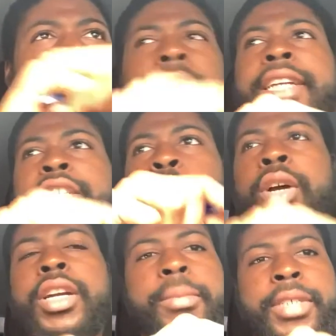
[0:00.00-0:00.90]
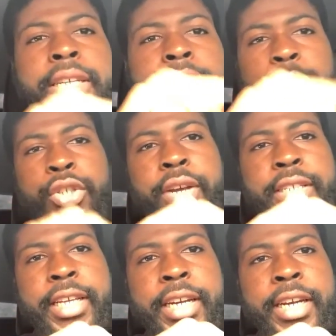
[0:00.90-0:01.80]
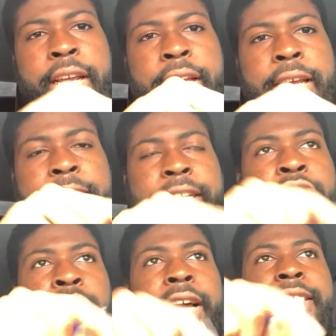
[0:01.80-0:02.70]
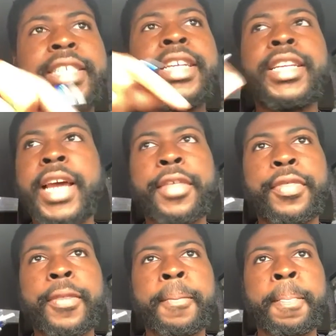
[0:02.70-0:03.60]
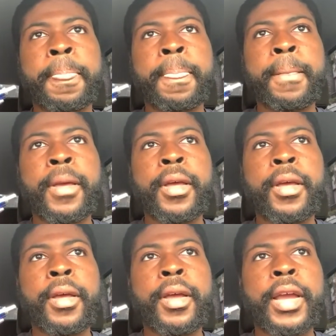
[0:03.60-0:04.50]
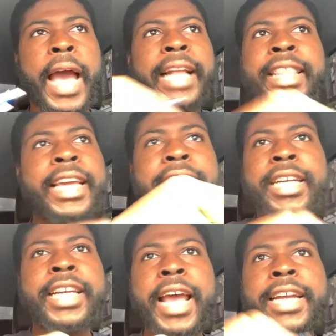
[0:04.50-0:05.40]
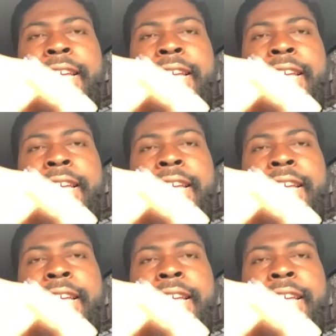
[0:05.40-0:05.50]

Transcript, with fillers: or Elijah, one of them says they were translated that they should not see death. At the end of the day,